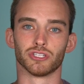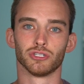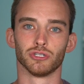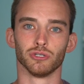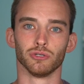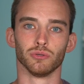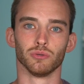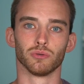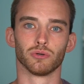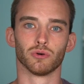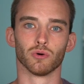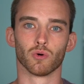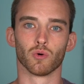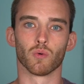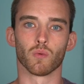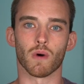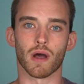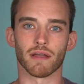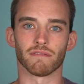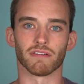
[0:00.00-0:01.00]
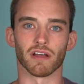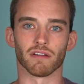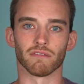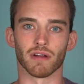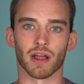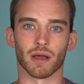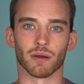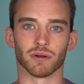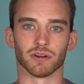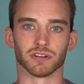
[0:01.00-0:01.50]
two Google Wi-Fi
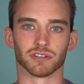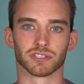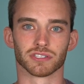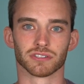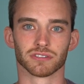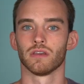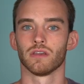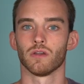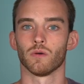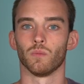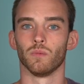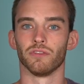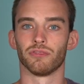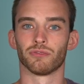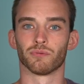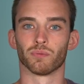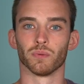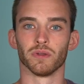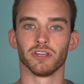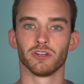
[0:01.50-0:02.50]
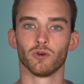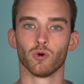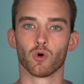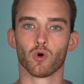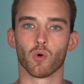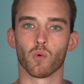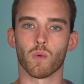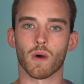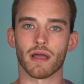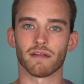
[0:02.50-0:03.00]
routers. With three
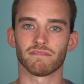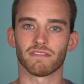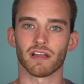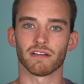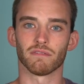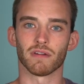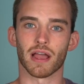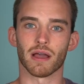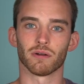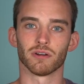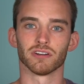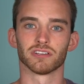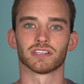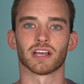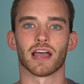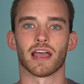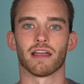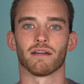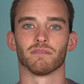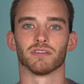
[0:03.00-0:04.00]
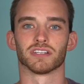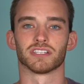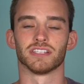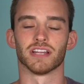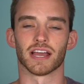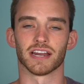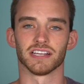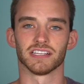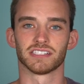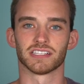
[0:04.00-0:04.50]
Google Wi-Fi routers, I averaged
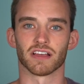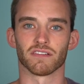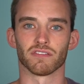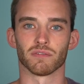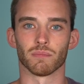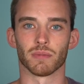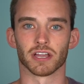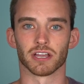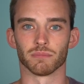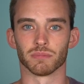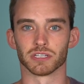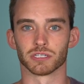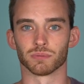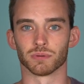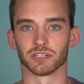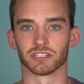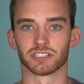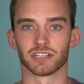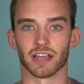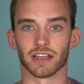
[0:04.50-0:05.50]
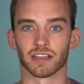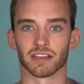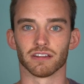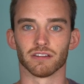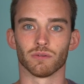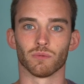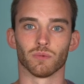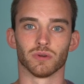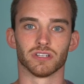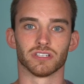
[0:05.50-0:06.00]
97 megabits per
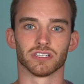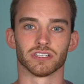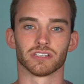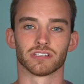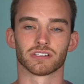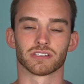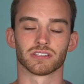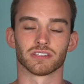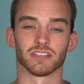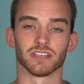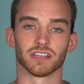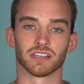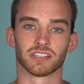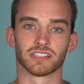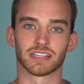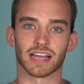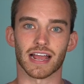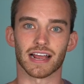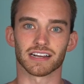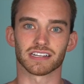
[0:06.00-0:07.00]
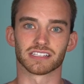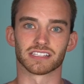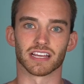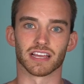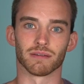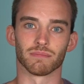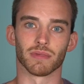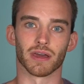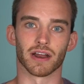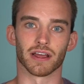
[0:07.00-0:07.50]
second, which is the exact
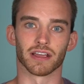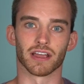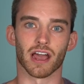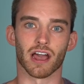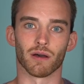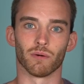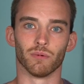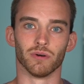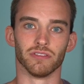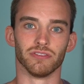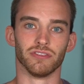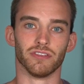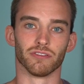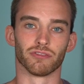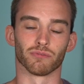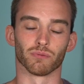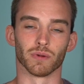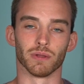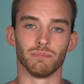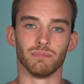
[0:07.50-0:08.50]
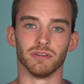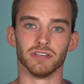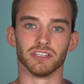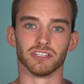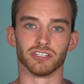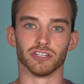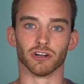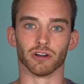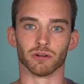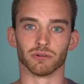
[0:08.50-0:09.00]
same that I got with the
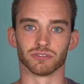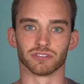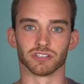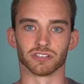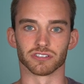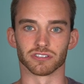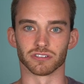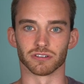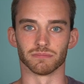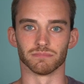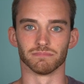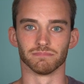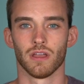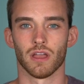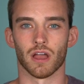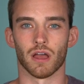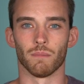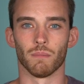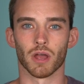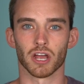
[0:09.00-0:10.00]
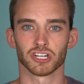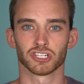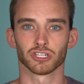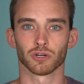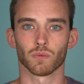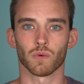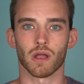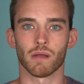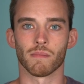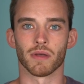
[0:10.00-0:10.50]
three-piece Eero system. I'm not sure
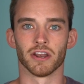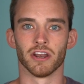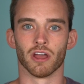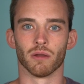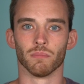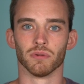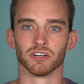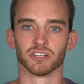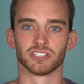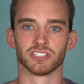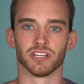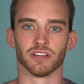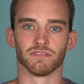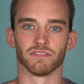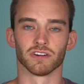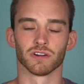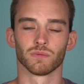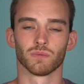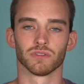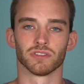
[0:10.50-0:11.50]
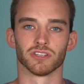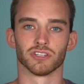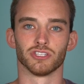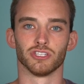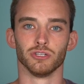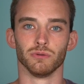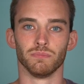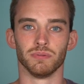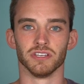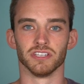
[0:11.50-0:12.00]
why my numbers differed with the
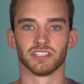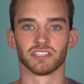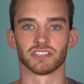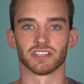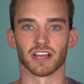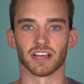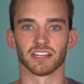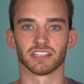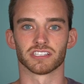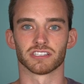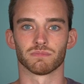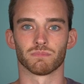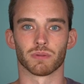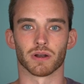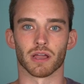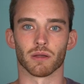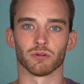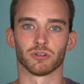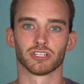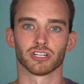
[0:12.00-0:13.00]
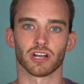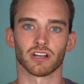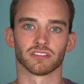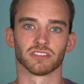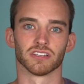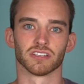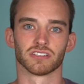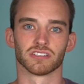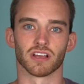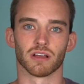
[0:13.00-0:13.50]
two-piece sets, but I would chalk
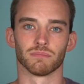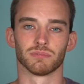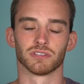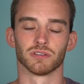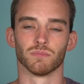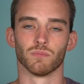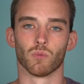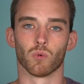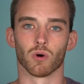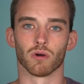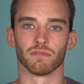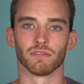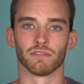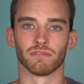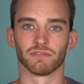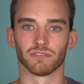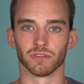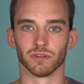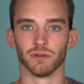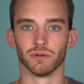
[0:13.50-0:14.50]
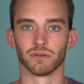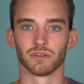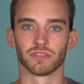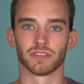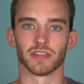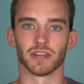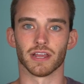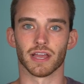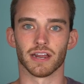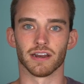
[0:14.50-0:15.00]
this up to more of a fluke
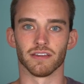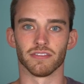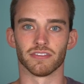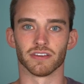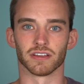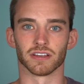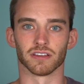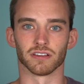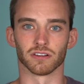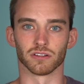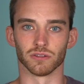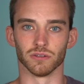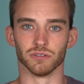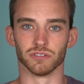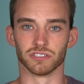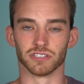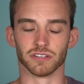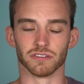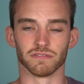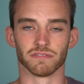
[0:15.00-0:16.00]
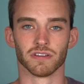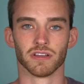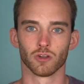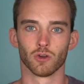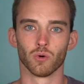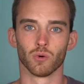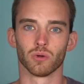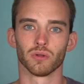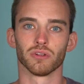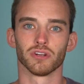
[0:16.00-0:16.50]
than anything inclusive.
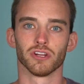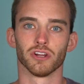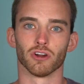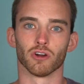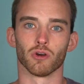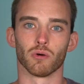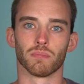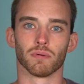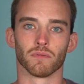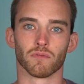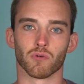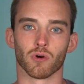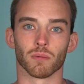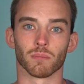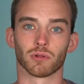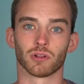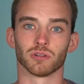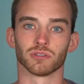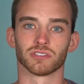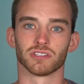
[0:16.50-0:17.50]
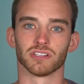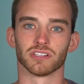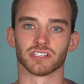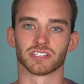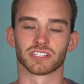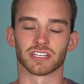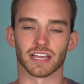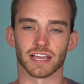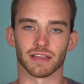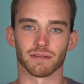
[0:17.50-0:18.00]
Google and Eero perform close to the
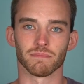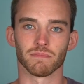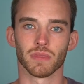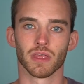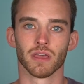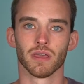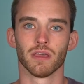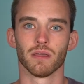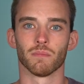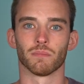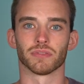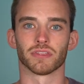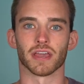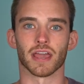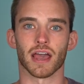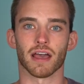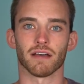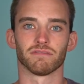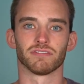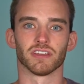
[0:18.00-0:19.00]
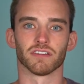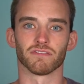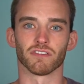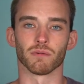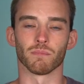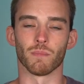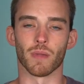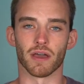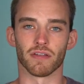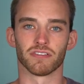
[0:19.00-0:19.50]
same, but they have
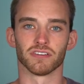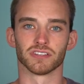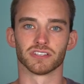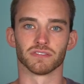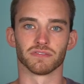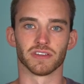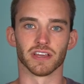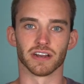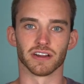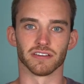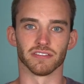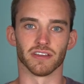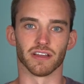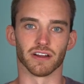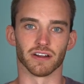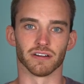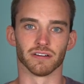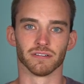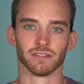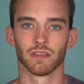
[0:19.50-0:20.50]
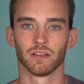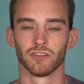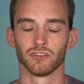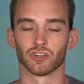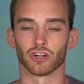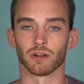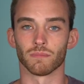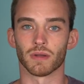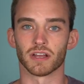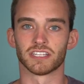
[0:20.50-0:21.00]
different methods of getting there.
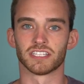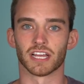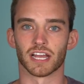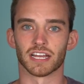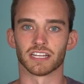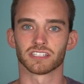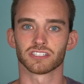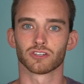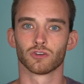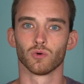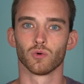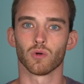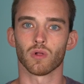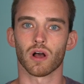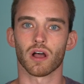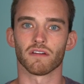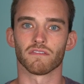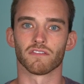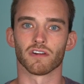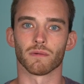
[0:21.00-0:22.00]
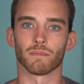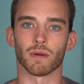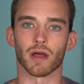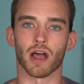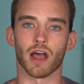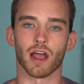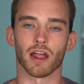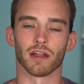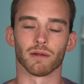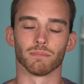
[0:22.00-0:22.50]
During my test, Google offered up a
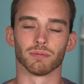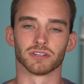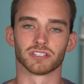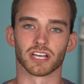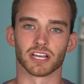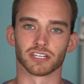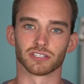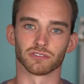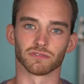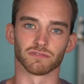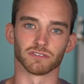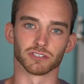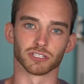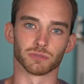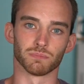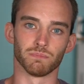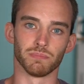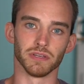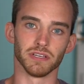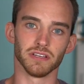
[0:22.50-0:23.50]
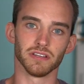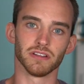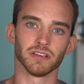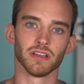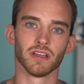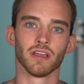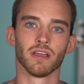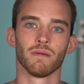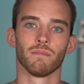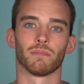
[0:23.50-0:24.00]
higher potential for speed,
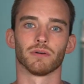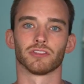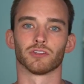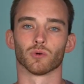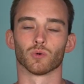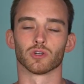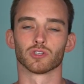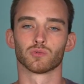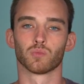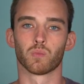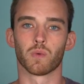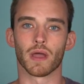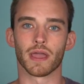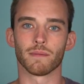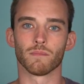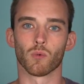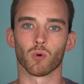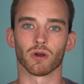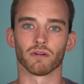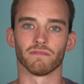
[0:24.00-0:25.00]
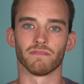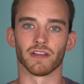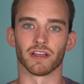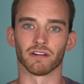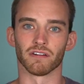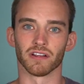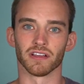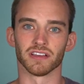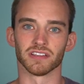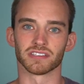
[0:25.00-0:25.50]
but there was way more
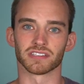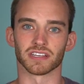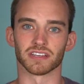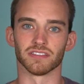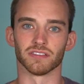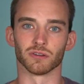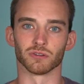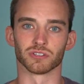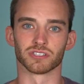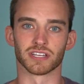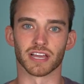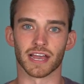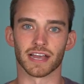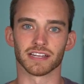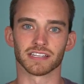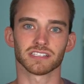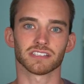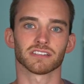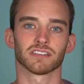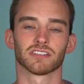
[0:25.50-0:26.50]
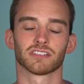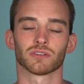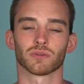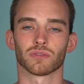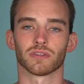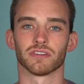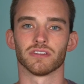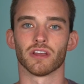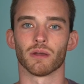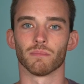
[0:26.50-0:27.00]
variance in those tests, so
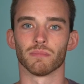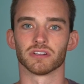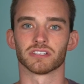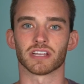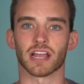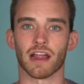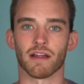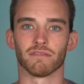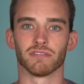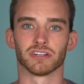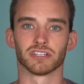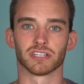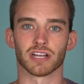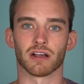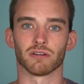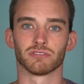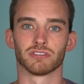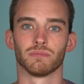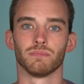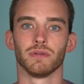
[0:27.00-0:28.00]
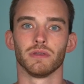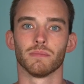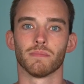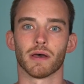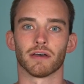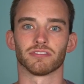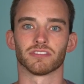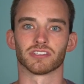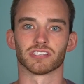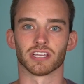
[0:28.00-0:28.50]
the numbers averaged out to be
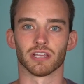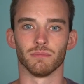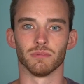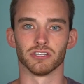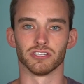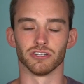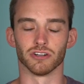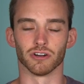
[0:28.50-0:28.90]
about the same as